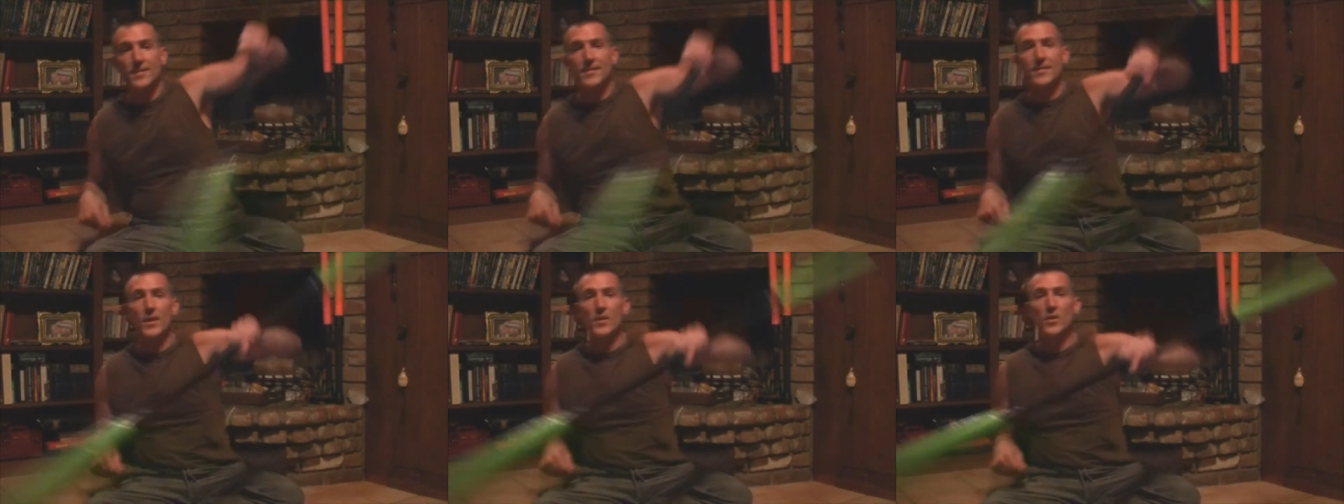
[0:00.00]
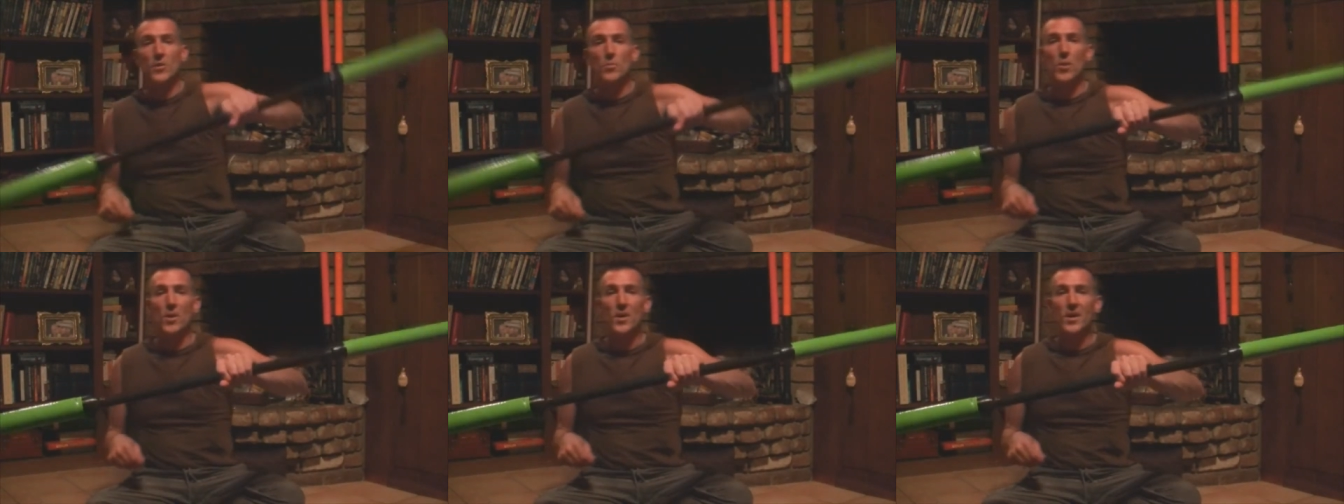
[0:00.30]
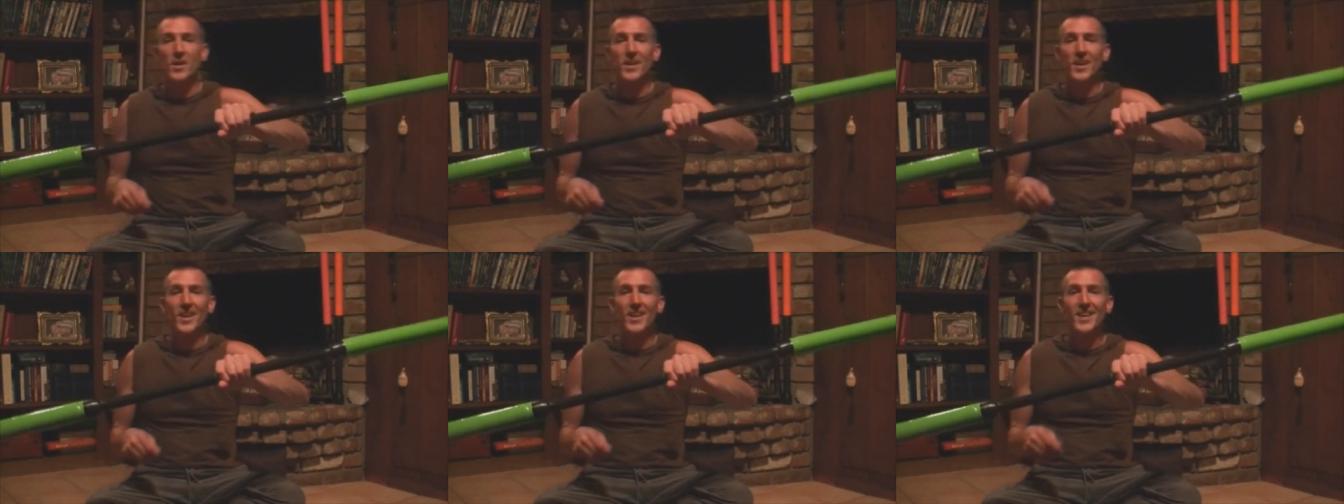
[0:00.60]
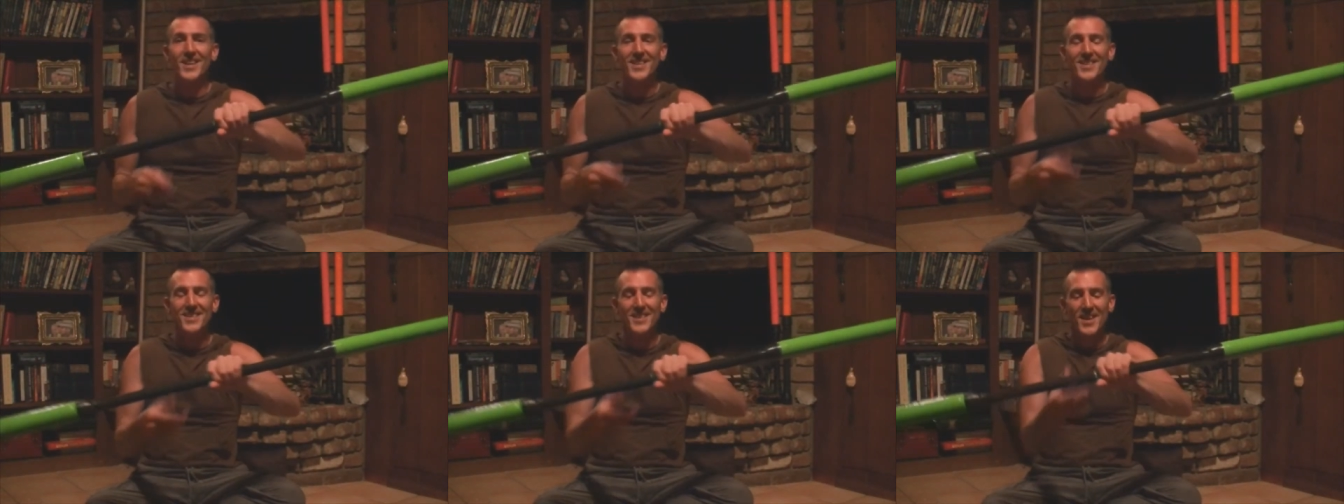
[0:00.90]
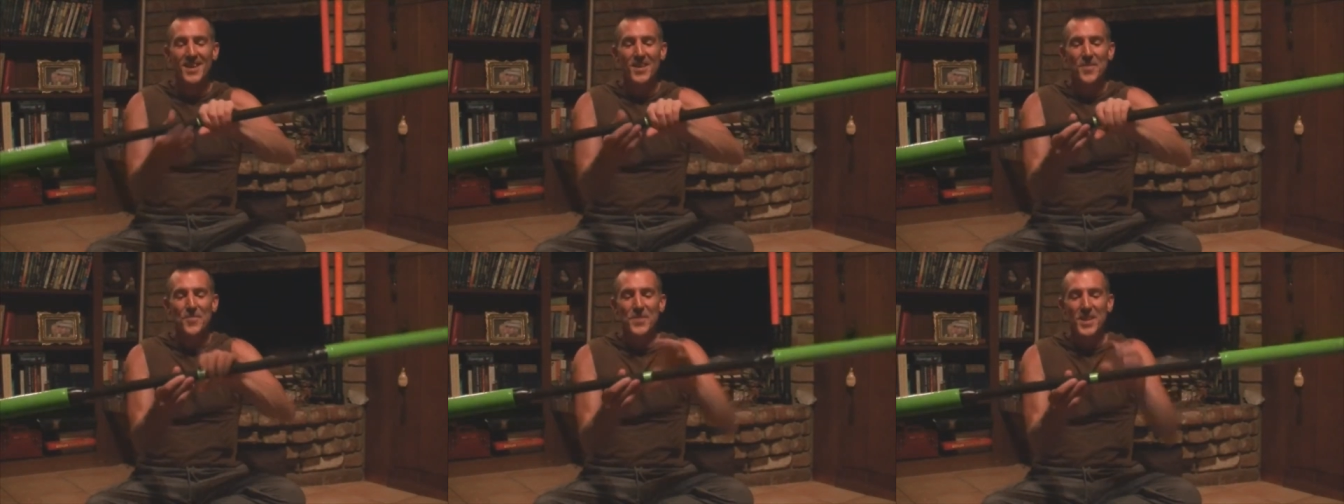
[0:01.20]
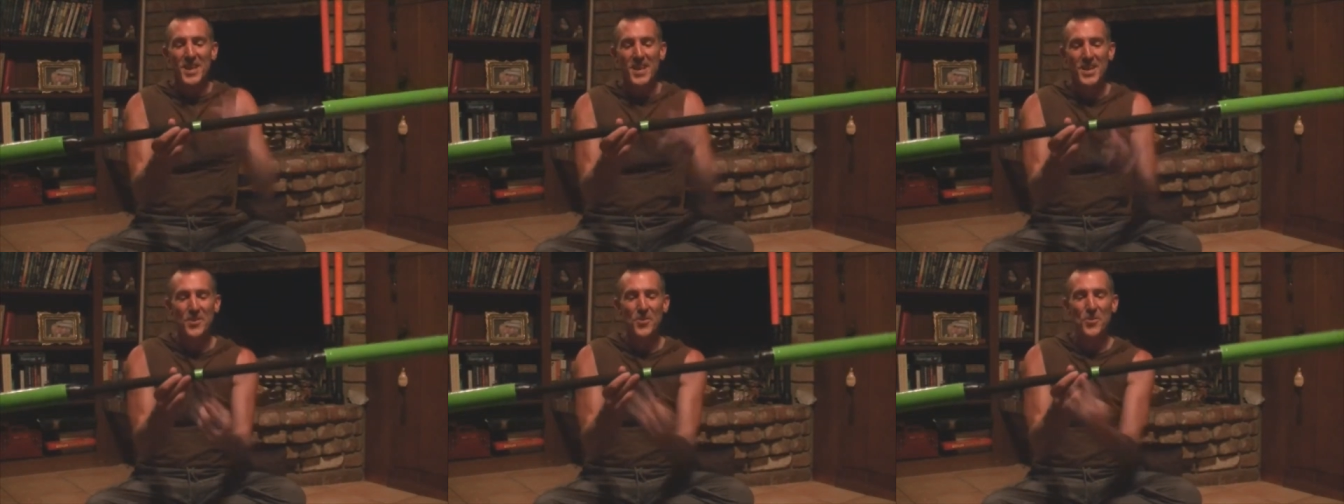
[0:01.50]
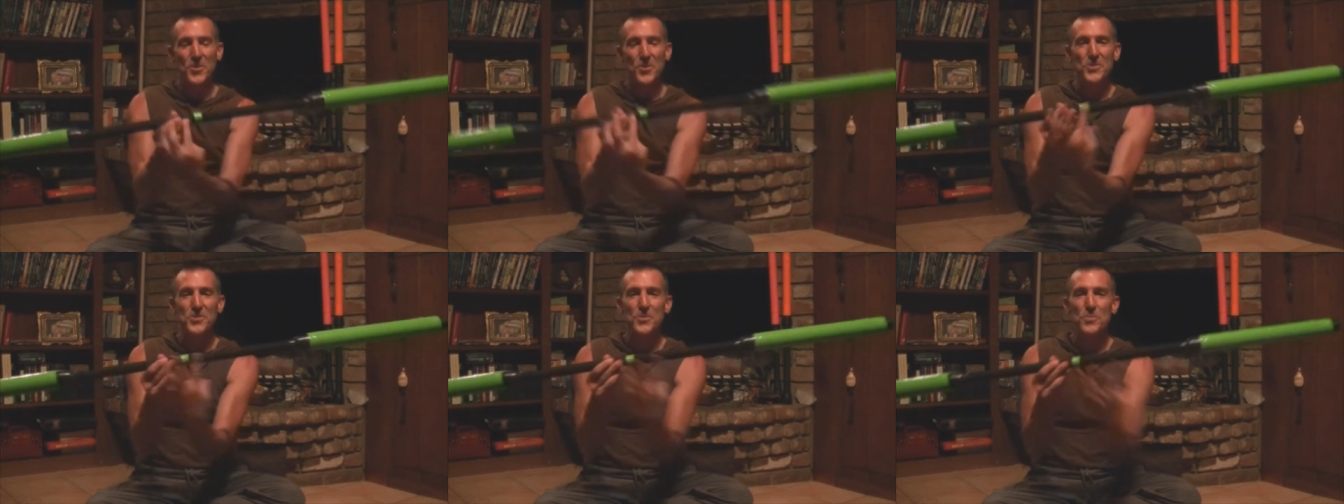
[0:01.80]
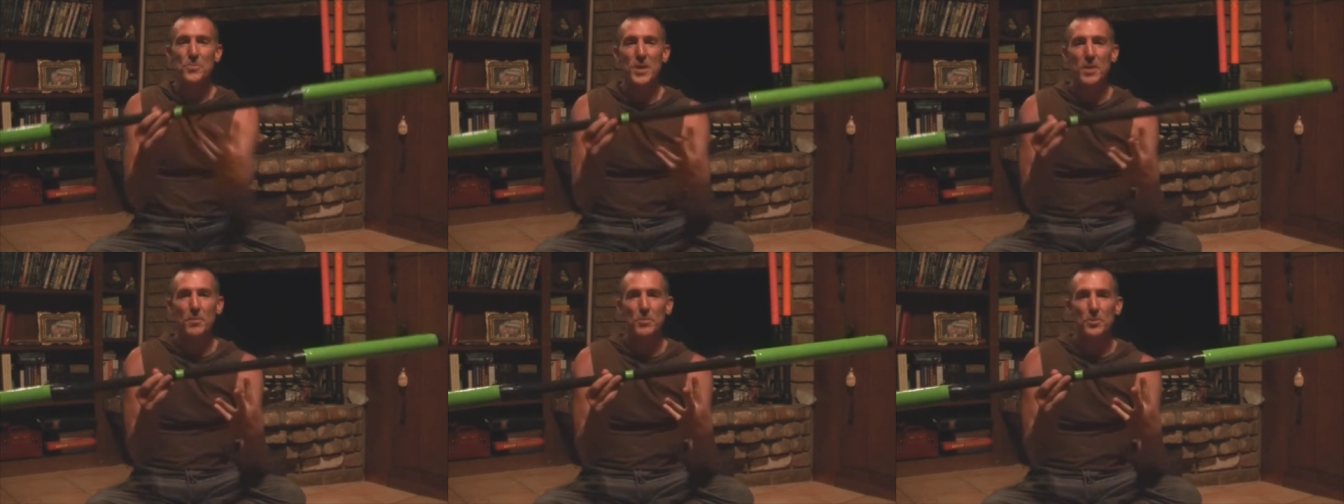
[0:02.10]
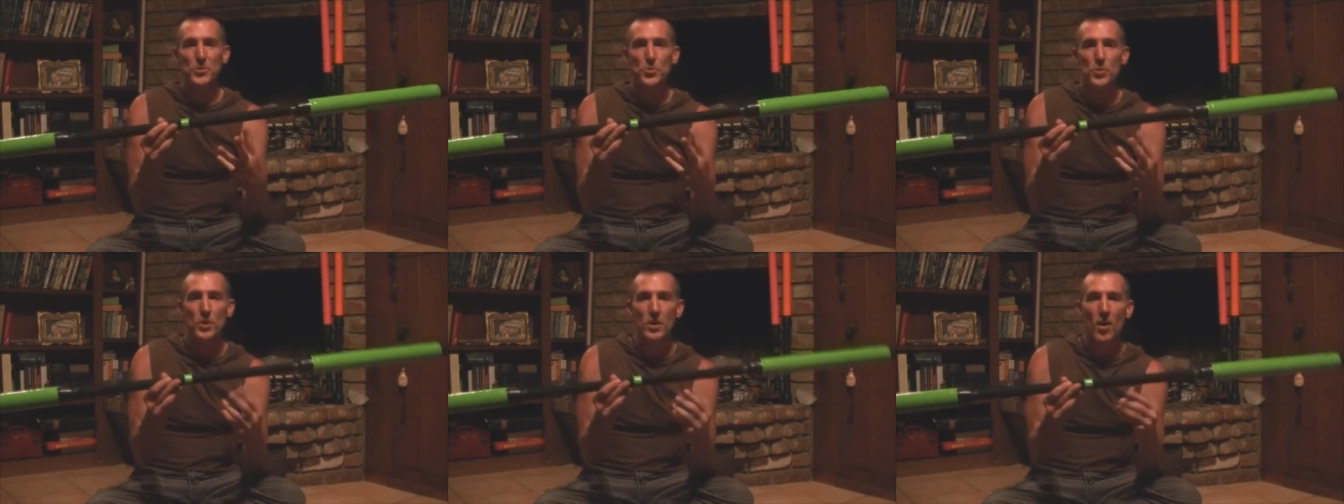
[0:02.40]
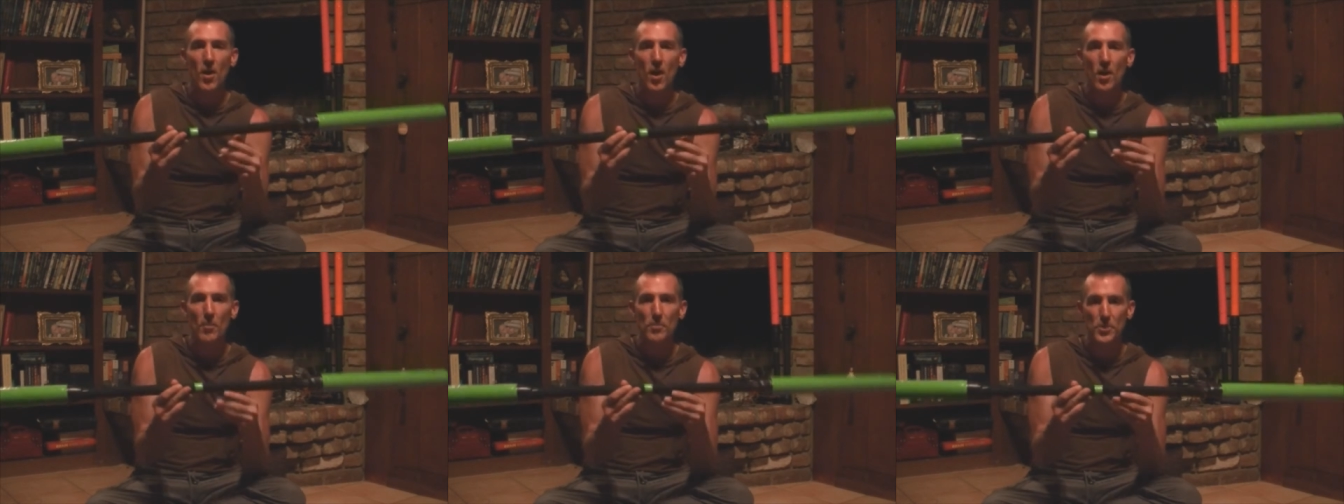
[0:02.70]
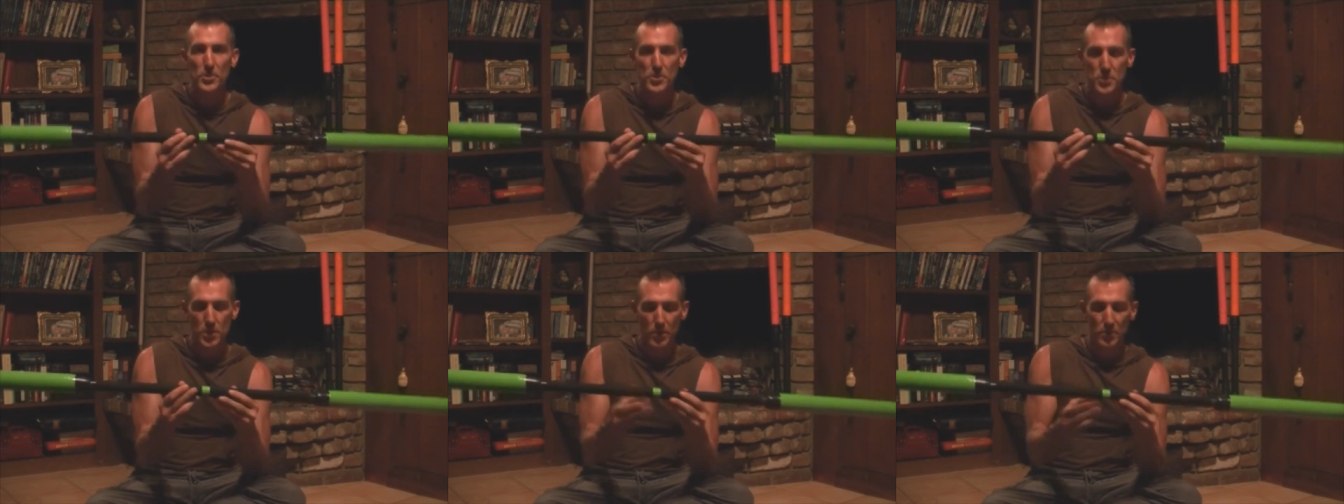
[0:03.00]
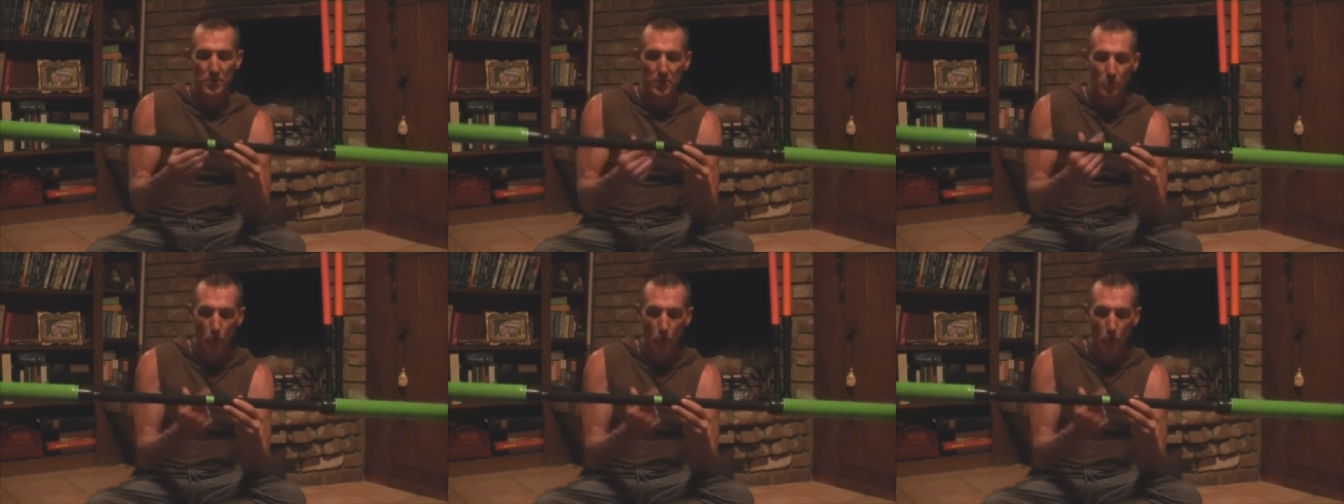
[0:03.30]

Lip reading: center mark is in order to be able to accomplish those.